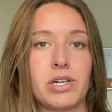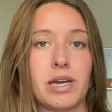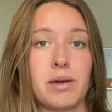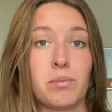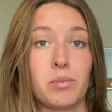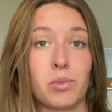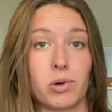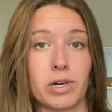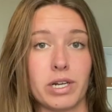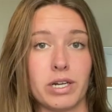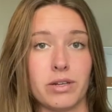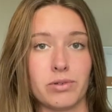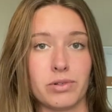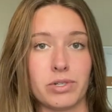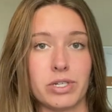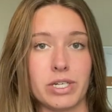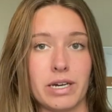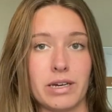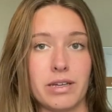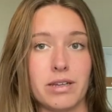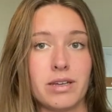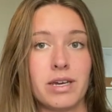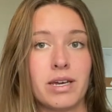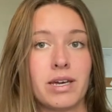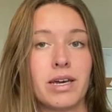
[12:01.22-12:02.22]
a morning
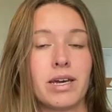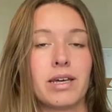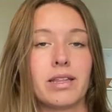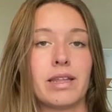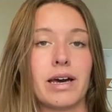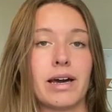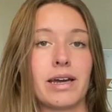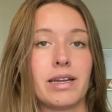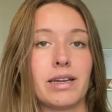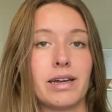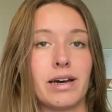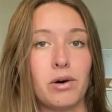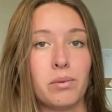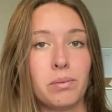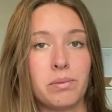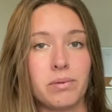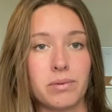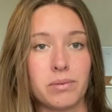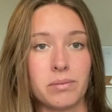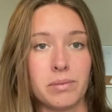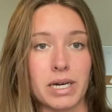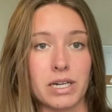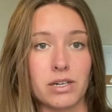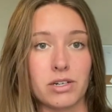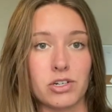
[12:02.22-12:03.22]
routine that can help
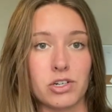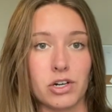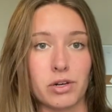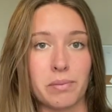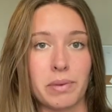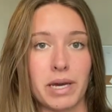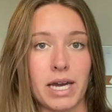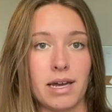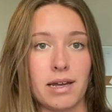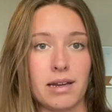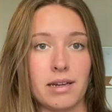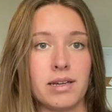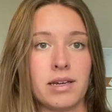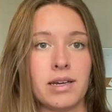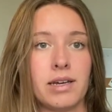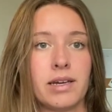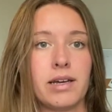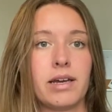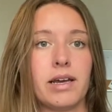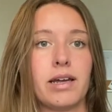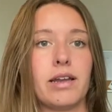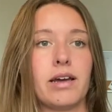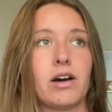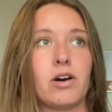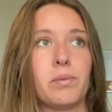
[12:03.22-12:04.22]
manage her pain
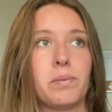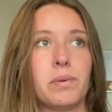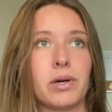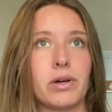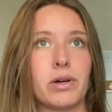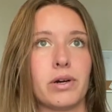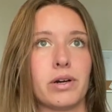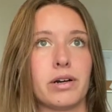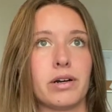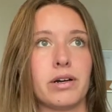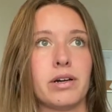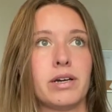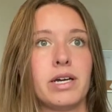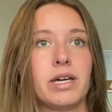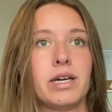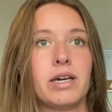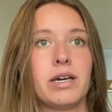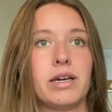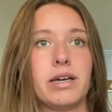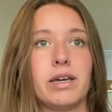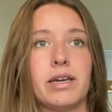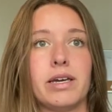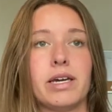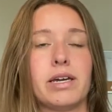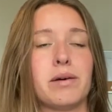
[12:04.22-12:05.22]
and help her
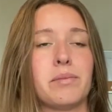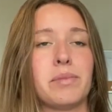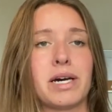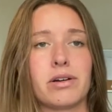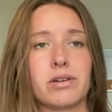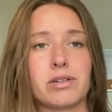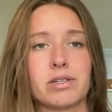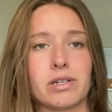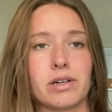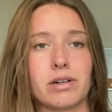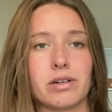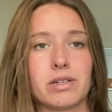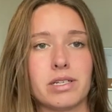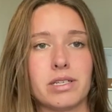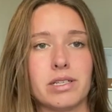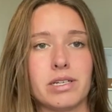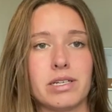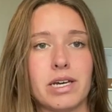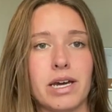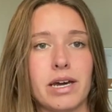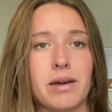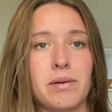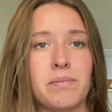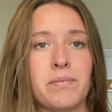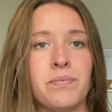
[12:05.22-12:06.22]
get a better start to the
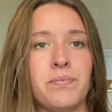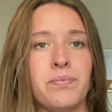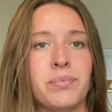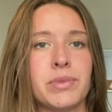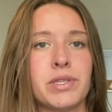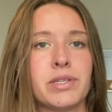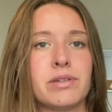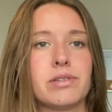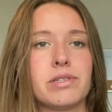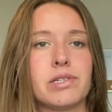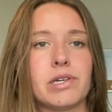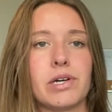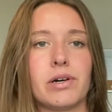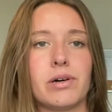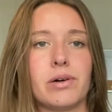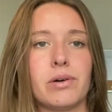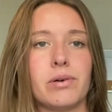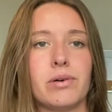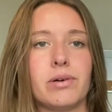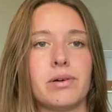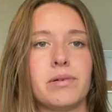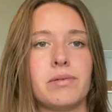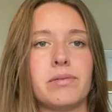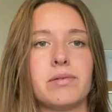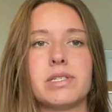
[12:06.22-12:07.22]
day. So
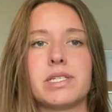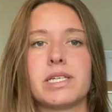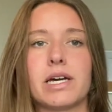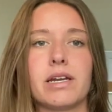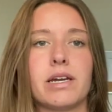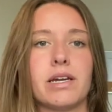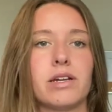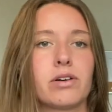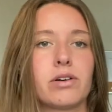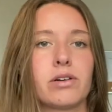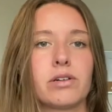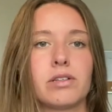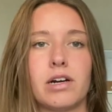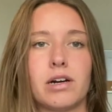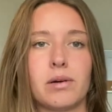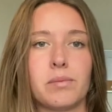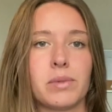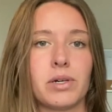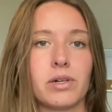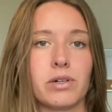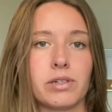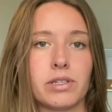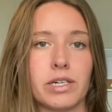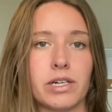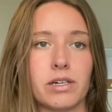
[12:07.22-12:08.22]
setting her alarm
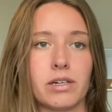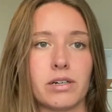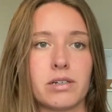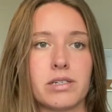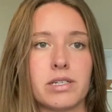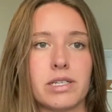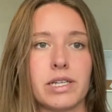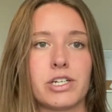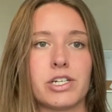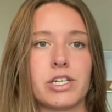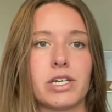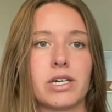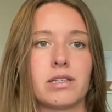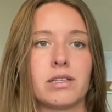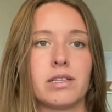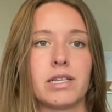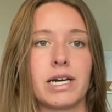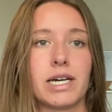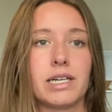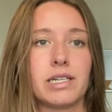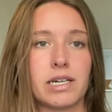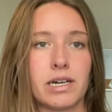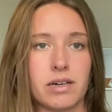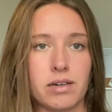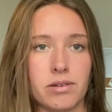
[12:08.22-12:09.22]
earlier so that she can lie
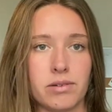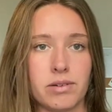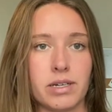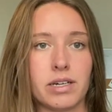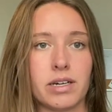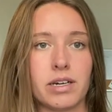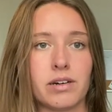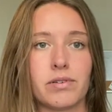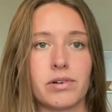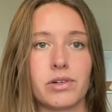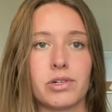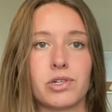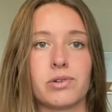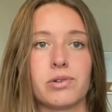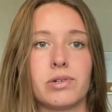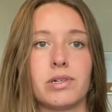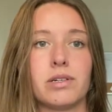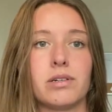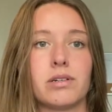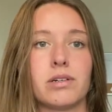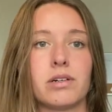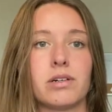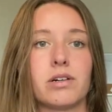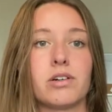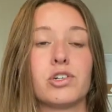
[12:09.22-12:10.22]
down and give
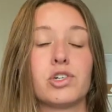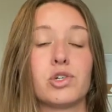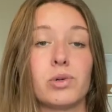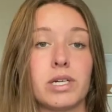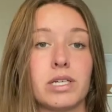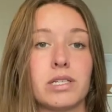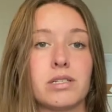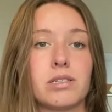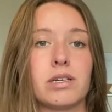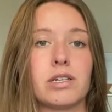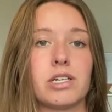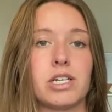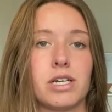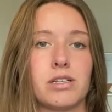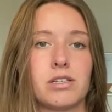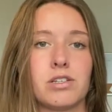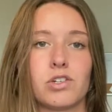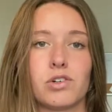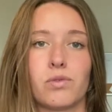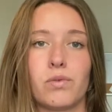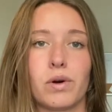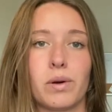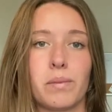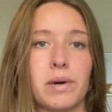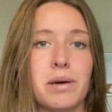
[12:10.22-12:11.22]
her joints a chance to
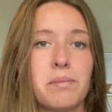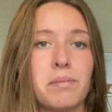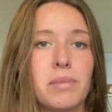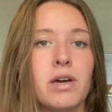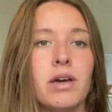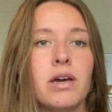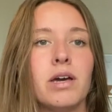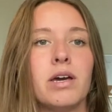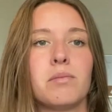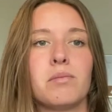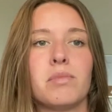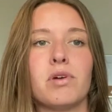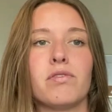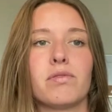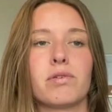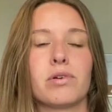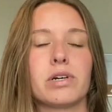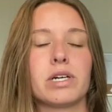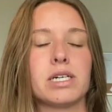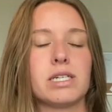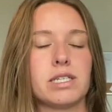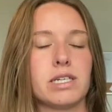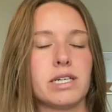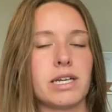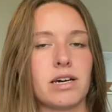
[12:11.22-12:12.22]
warm up before
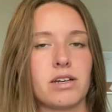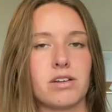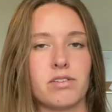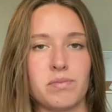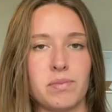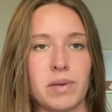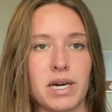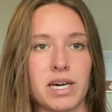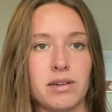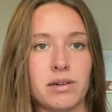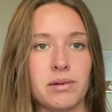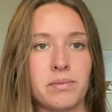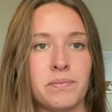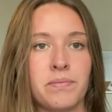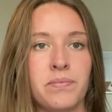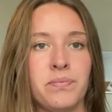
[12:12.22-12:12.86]
easing out of bed.